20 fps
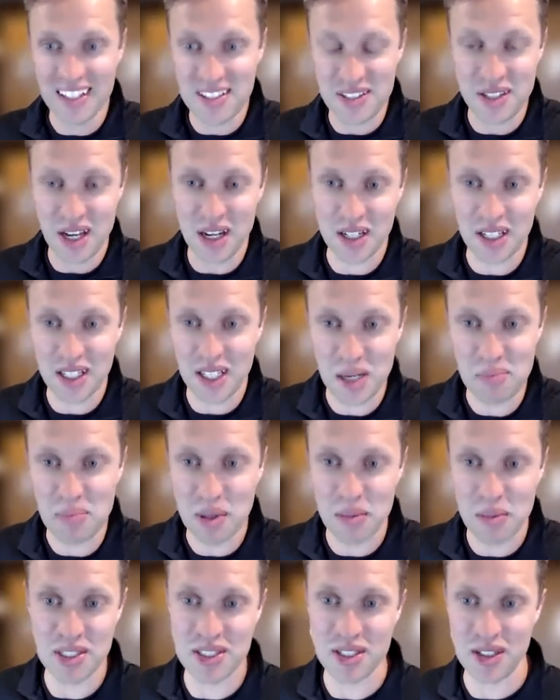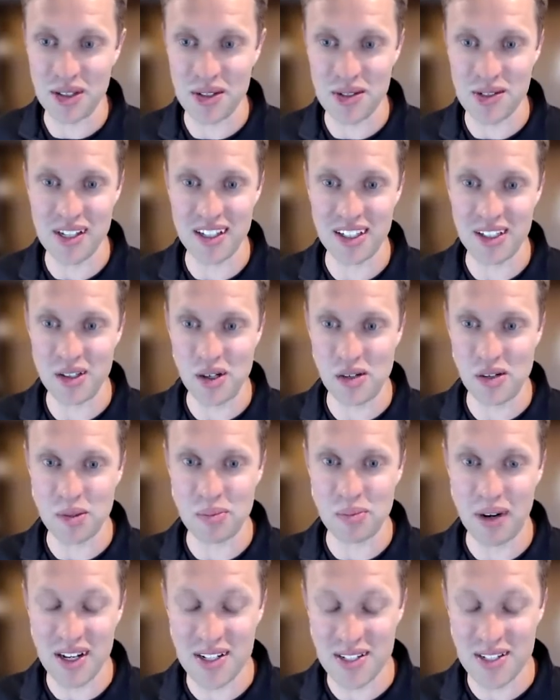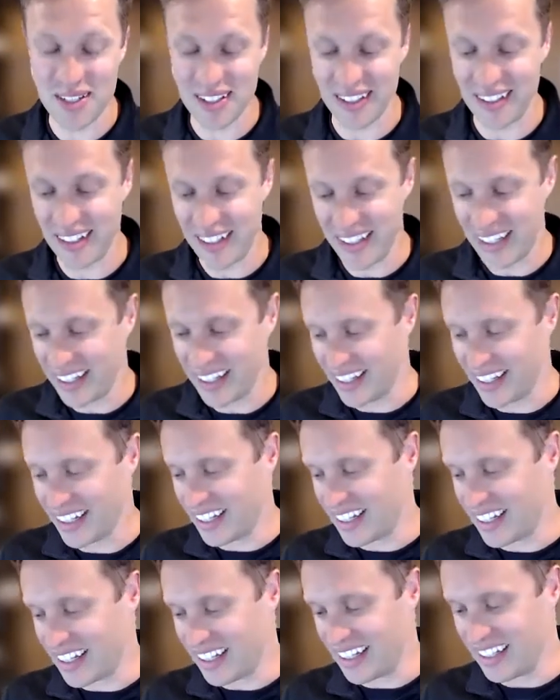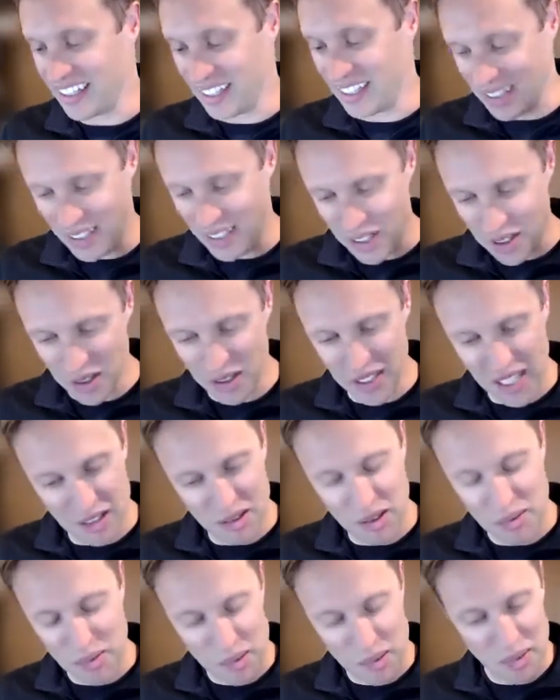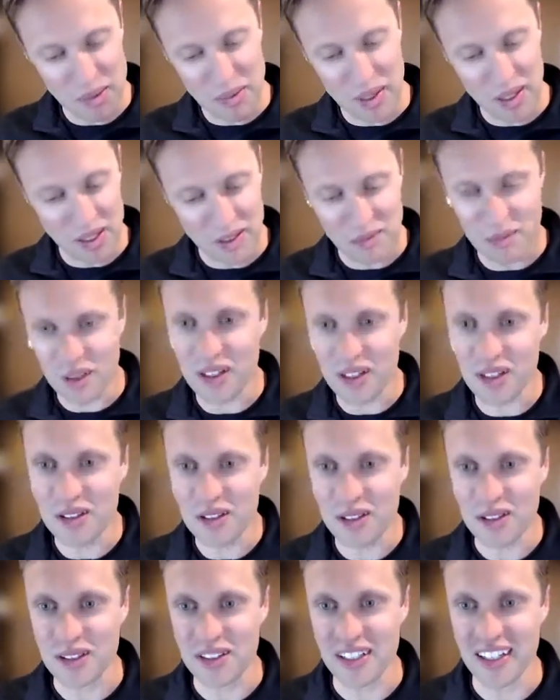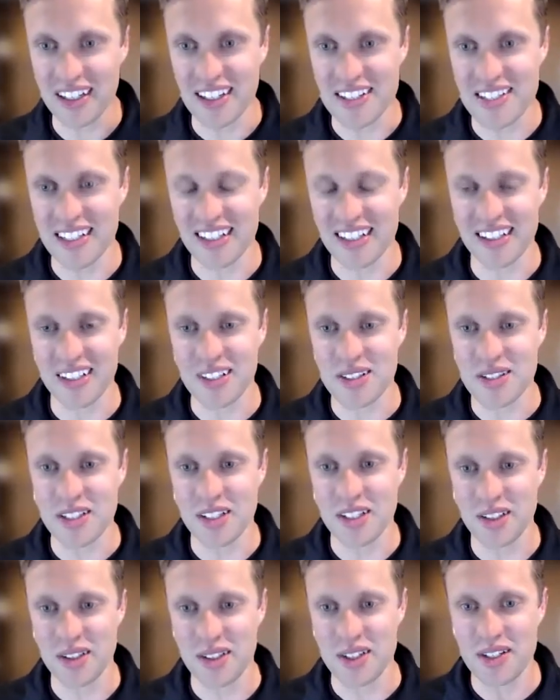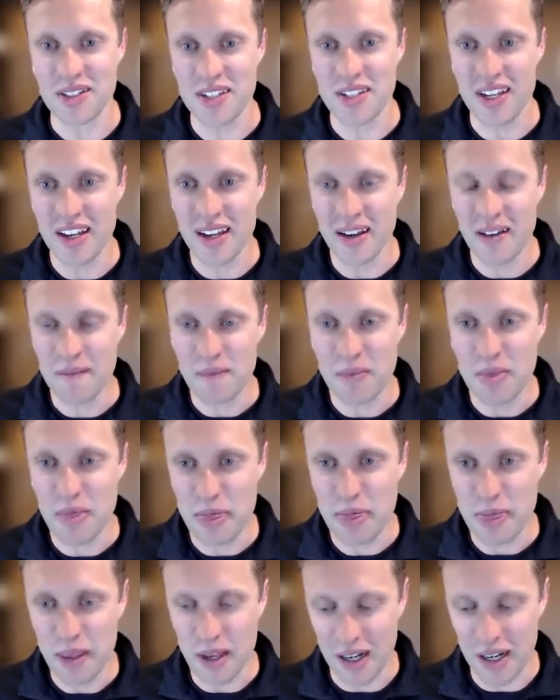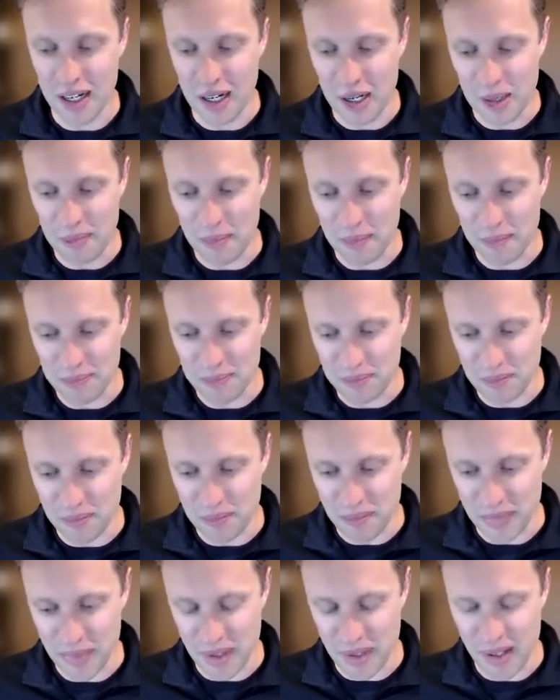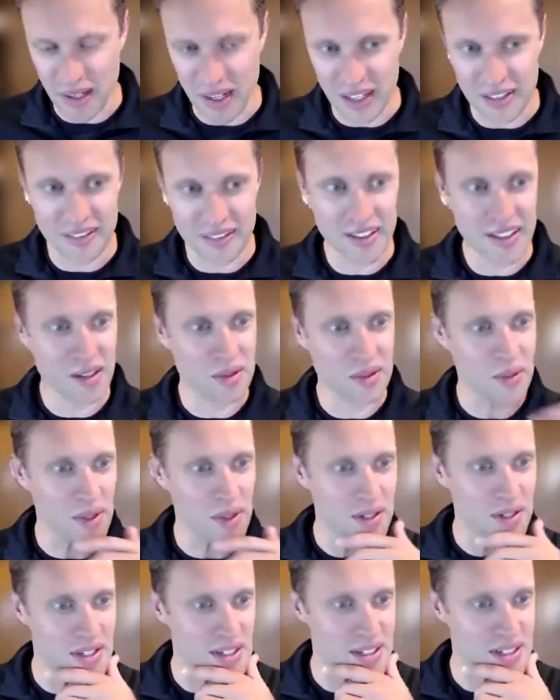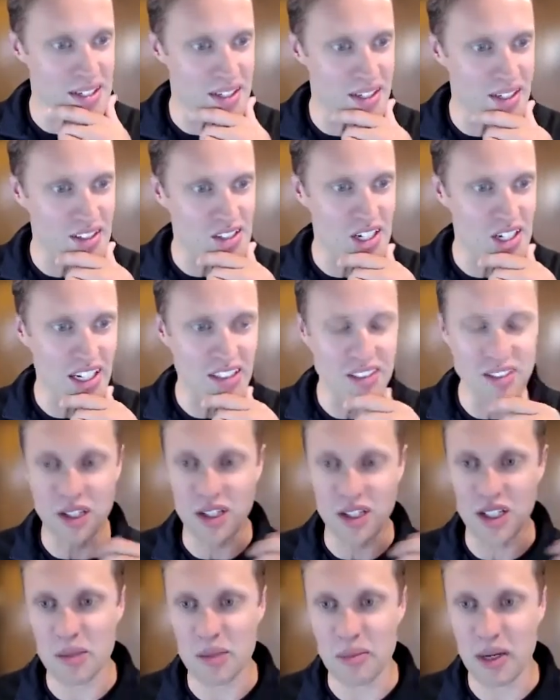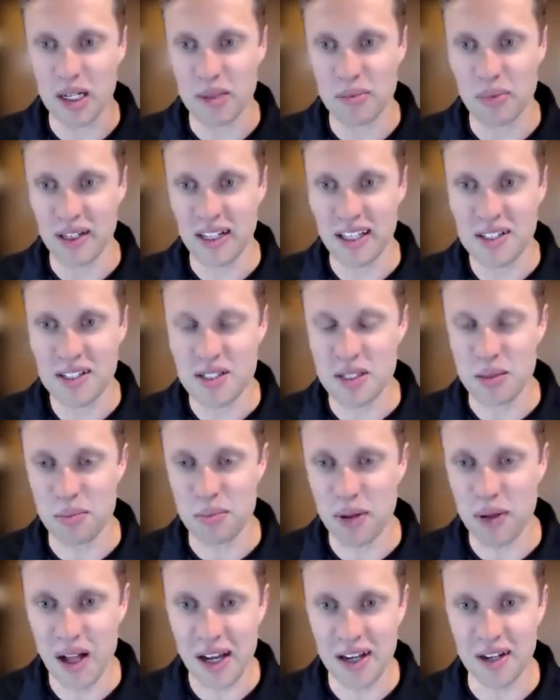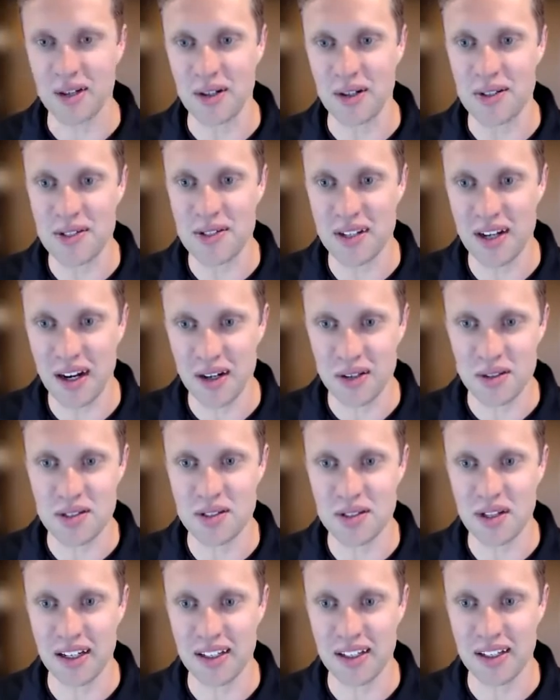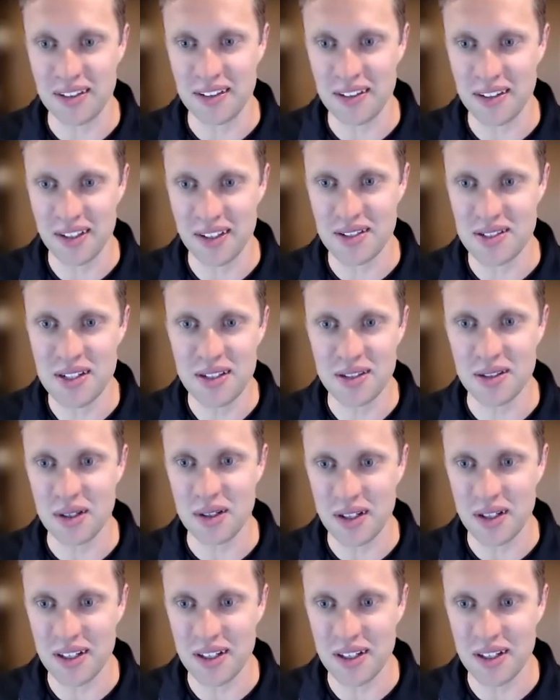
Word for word: stocking up on materials that are overpriced. And the, the other now I'm remembering one of the other little nuggets I didn't consider is um, I think it was uh, Chad talking about it, but his suppliers aren't stocking things either,